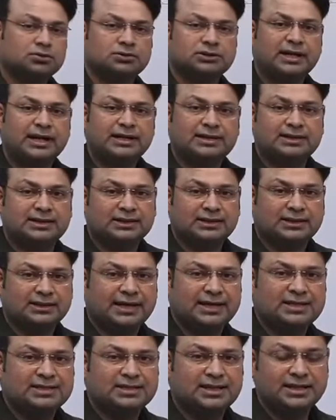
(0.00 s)
that
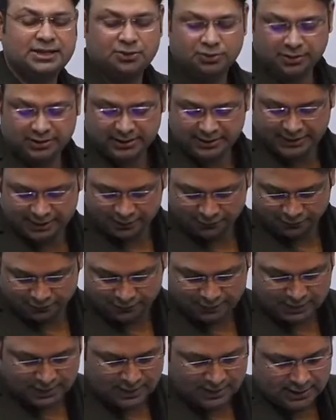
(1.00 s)
case study you can give.
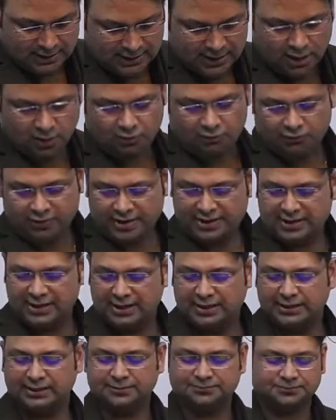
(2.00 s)
Now
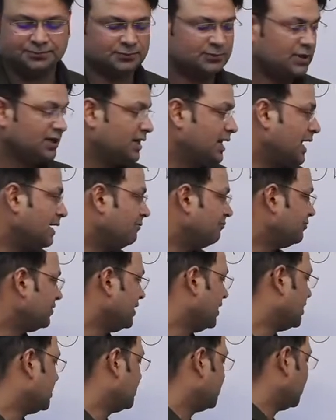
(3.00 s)
finally, in
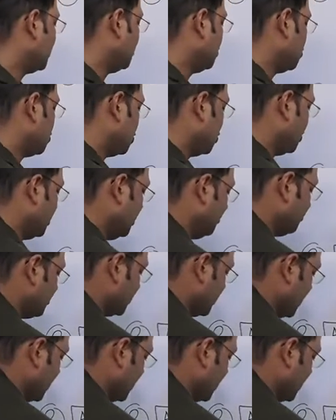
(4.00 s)
every answer you should give